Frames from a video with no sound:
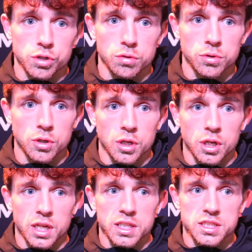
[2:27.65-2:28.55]
So
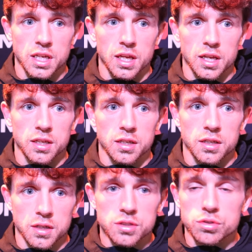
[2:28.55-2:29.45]
it's
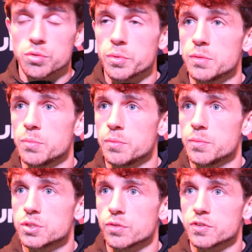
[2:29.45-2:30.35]
going to be
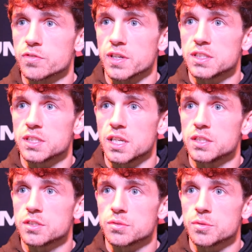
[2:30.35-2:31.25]
my toughest fight to
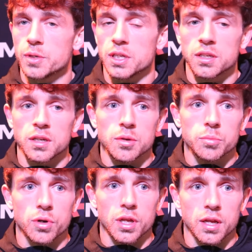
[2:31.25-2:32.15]
date, do you know what I mean?
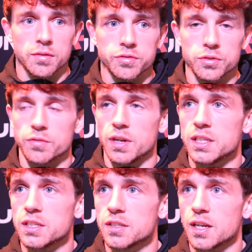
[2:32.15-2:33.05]
But I'm fully
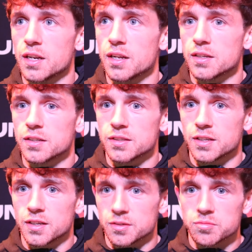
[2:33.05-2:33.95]
ready and
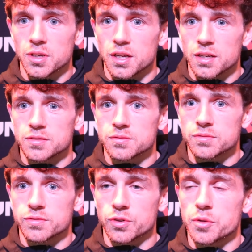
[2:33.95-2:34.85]

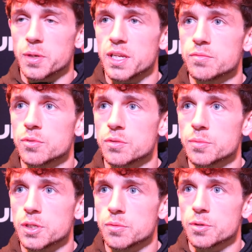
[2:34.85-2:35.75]
fully believe I'm going to
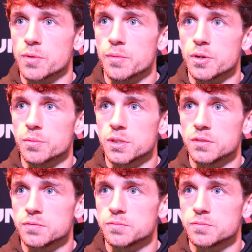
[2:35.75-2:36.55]
be coming away with a win.